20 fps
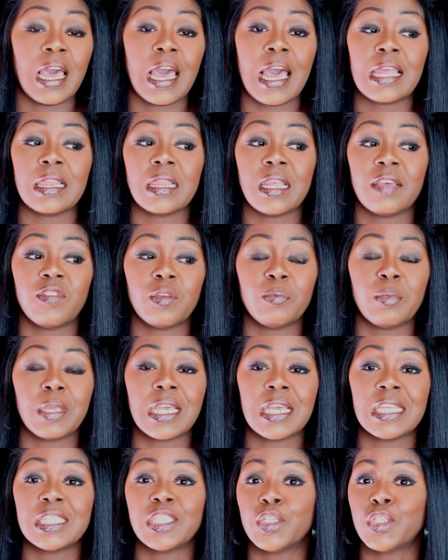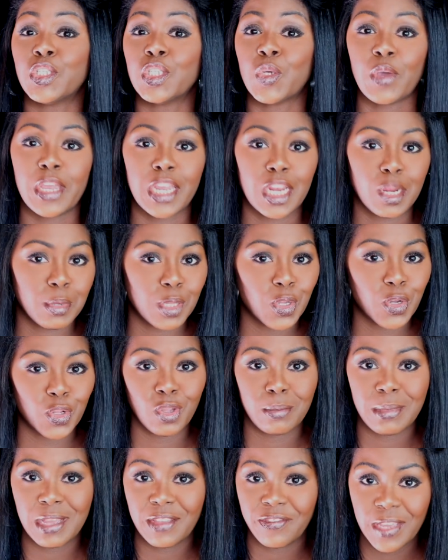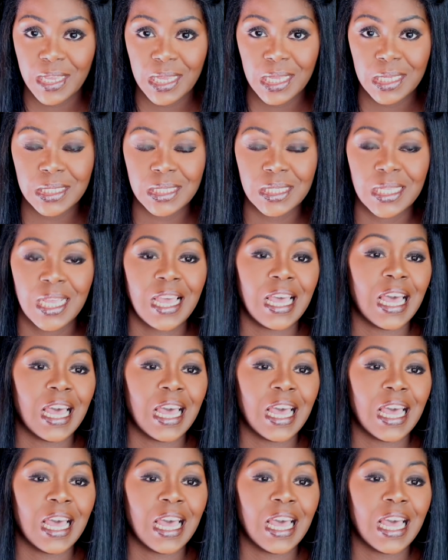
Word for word: I love it because there's no air blowing on my face.